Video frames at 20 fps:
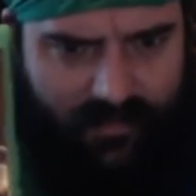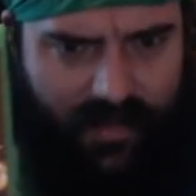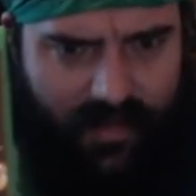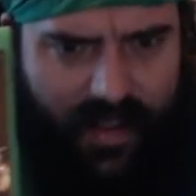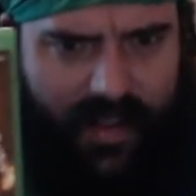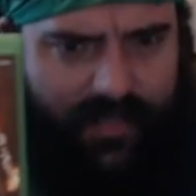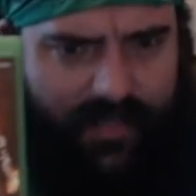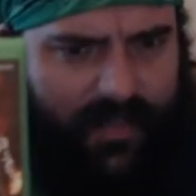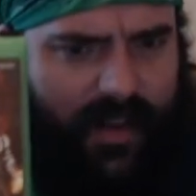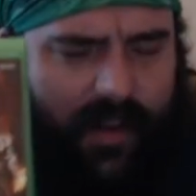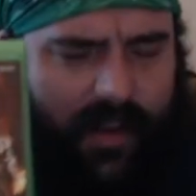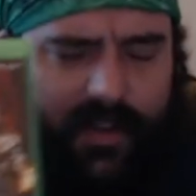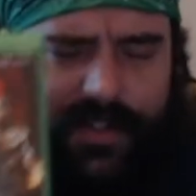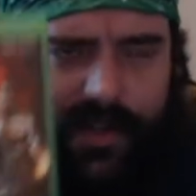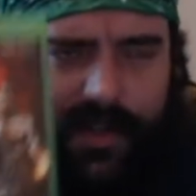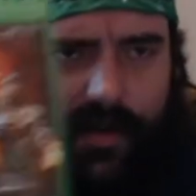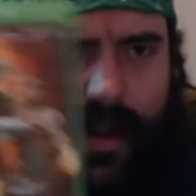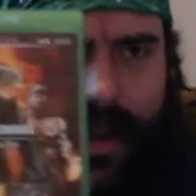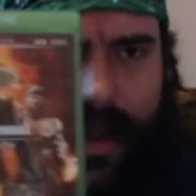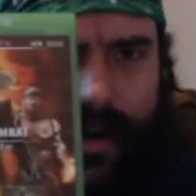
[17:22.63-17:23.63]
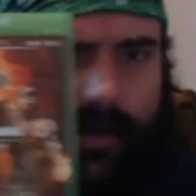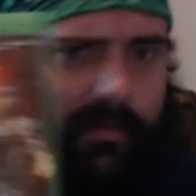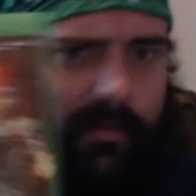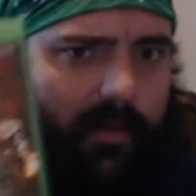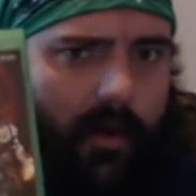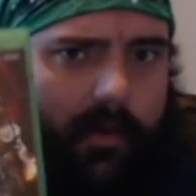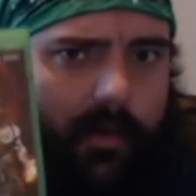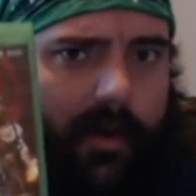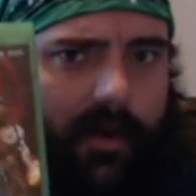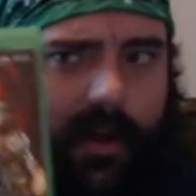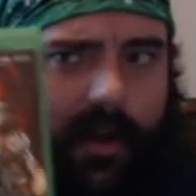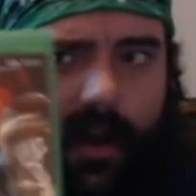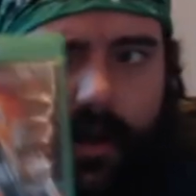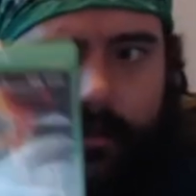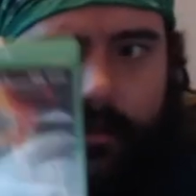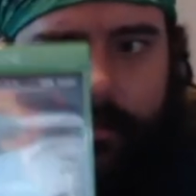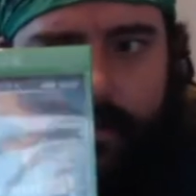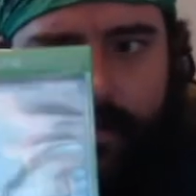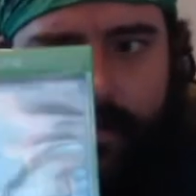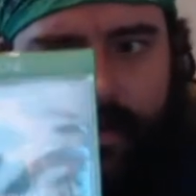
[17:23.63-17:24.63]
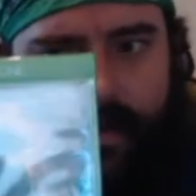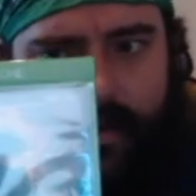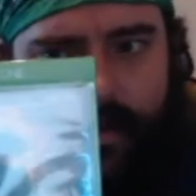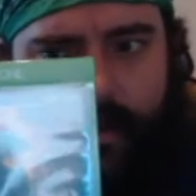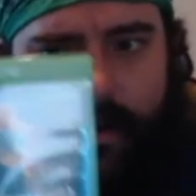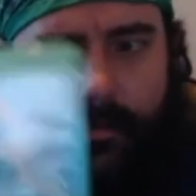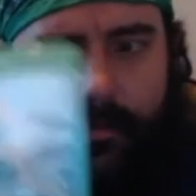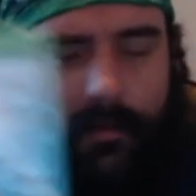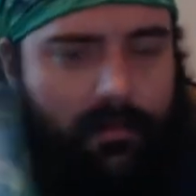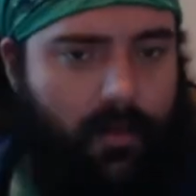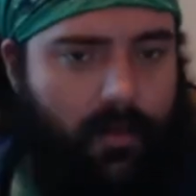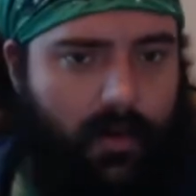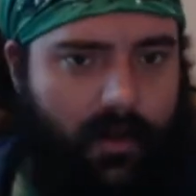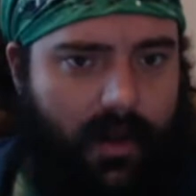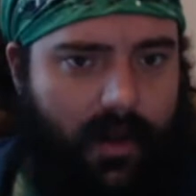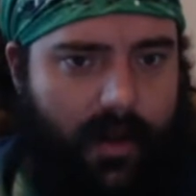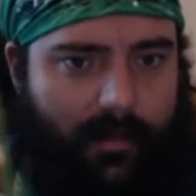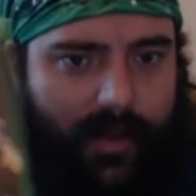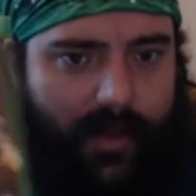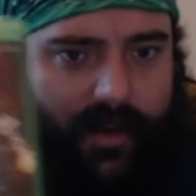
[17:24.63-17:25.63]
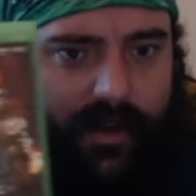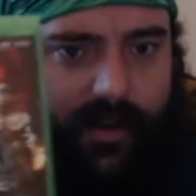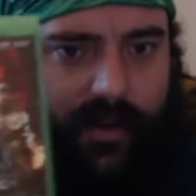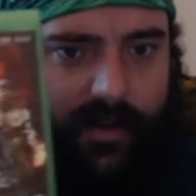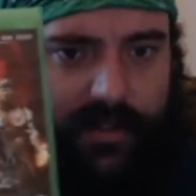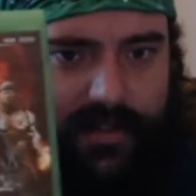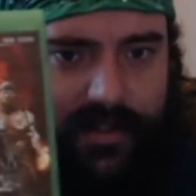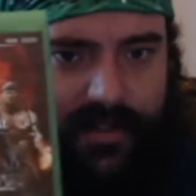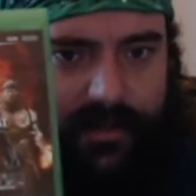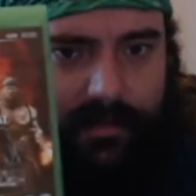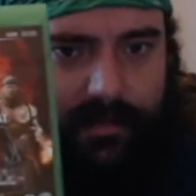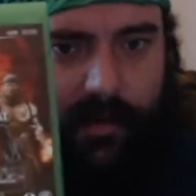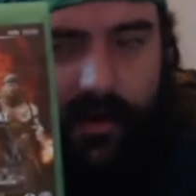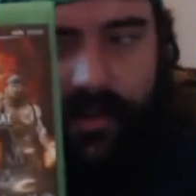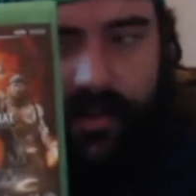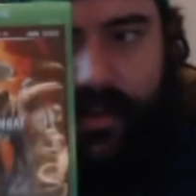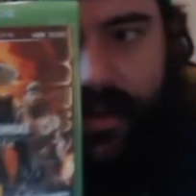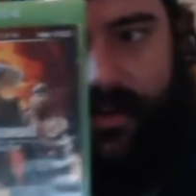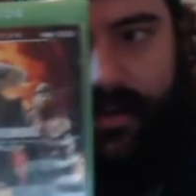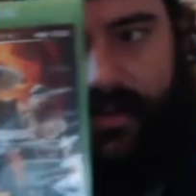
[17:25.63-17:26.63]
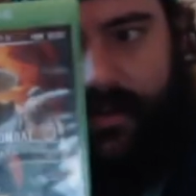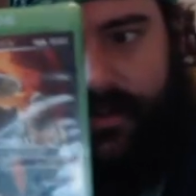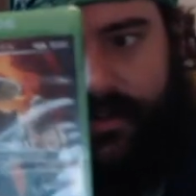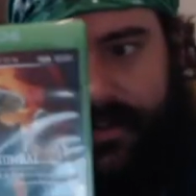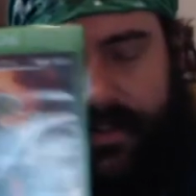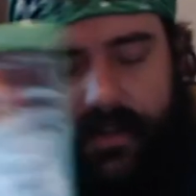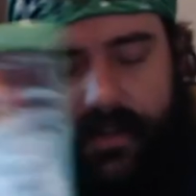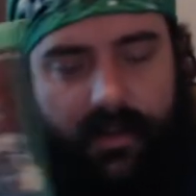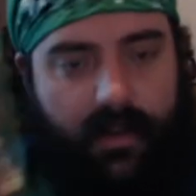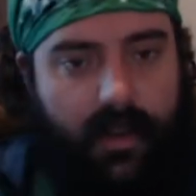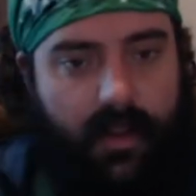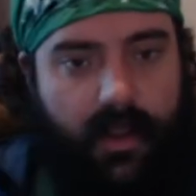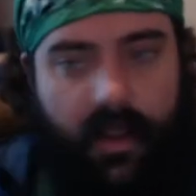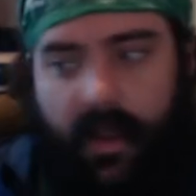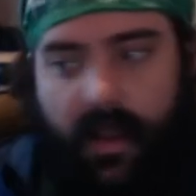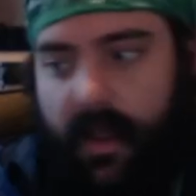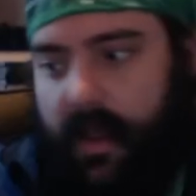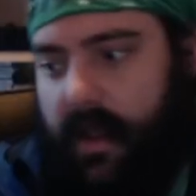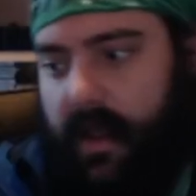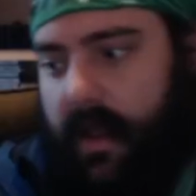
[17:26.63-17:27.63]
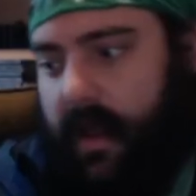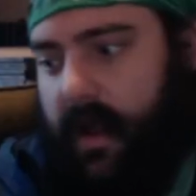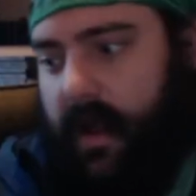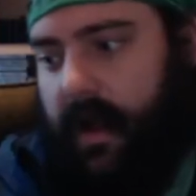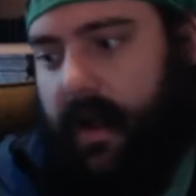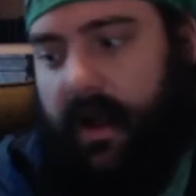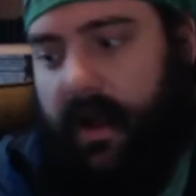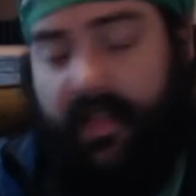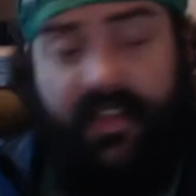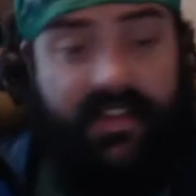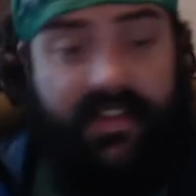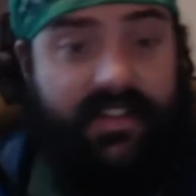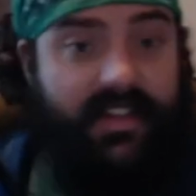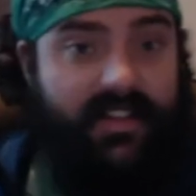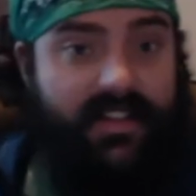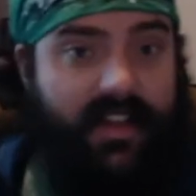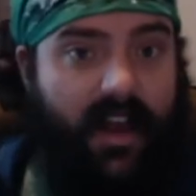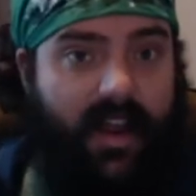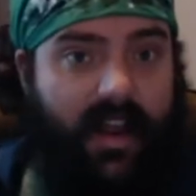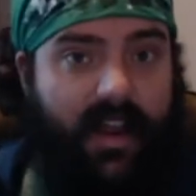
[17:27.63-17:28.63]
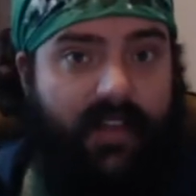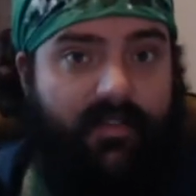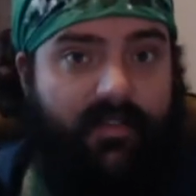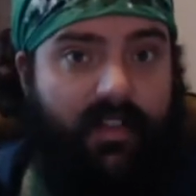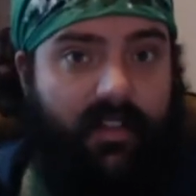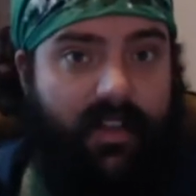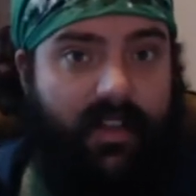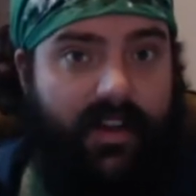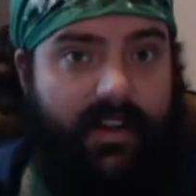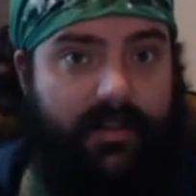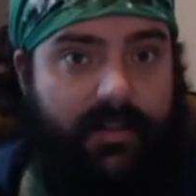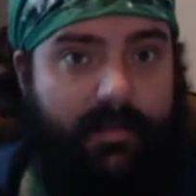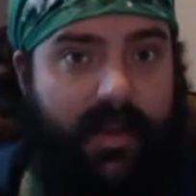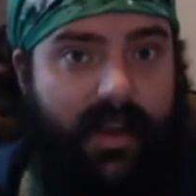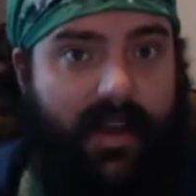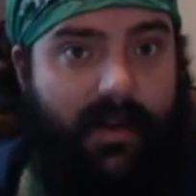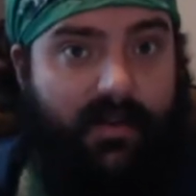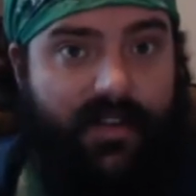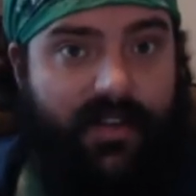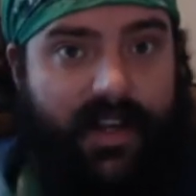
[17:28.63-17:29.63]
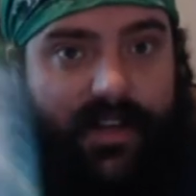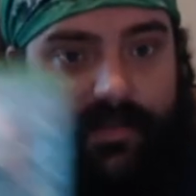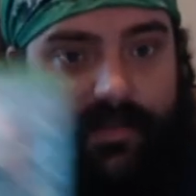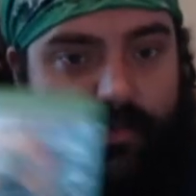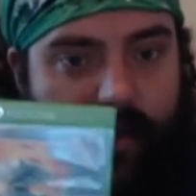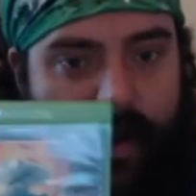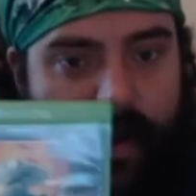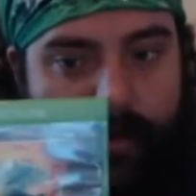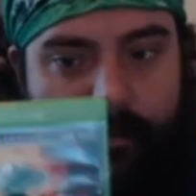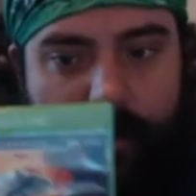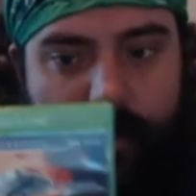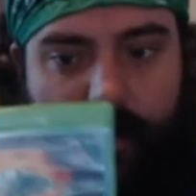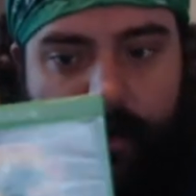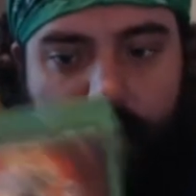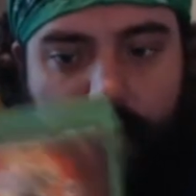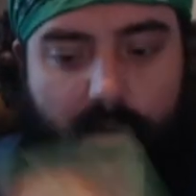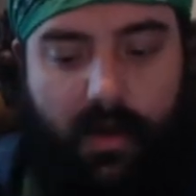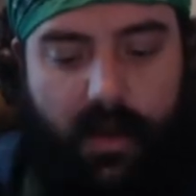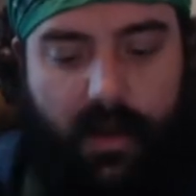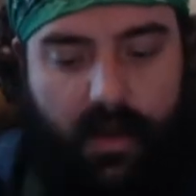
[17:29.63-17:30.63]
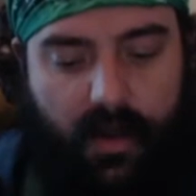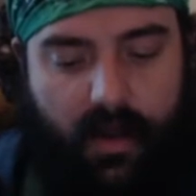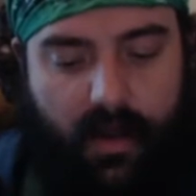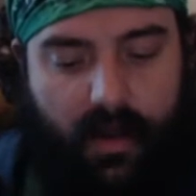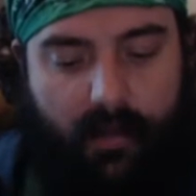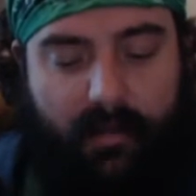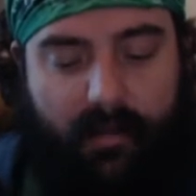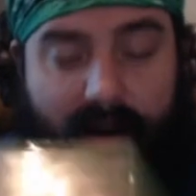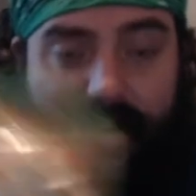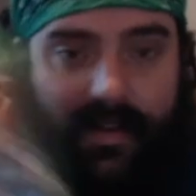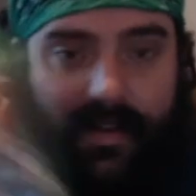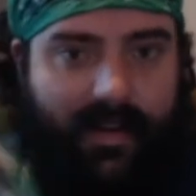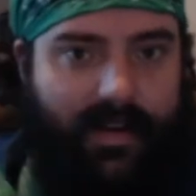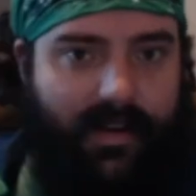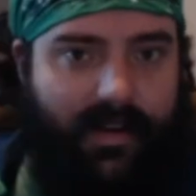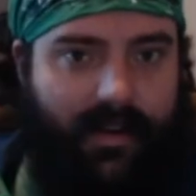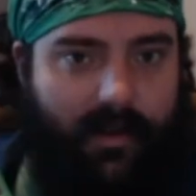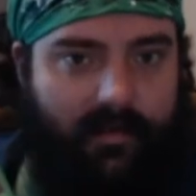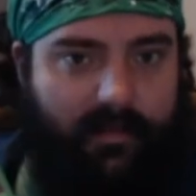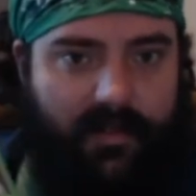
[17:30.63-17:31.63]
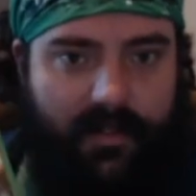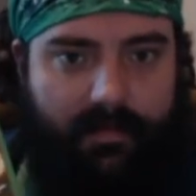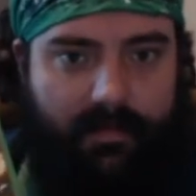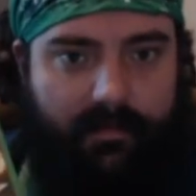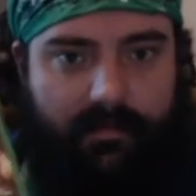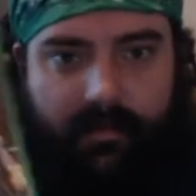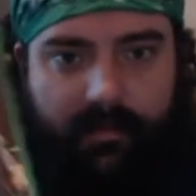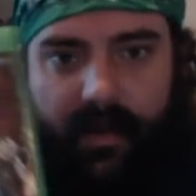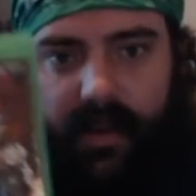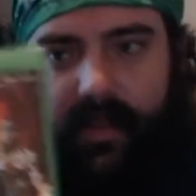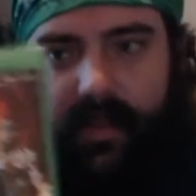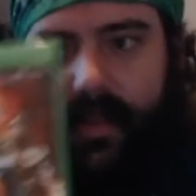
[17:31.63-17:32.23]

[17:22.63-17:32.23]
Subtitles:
And they also added RoboCop and a couple more Kombat characters as part of that DLC. This does not have the latest pack, which has Rambo, but I did end up just picking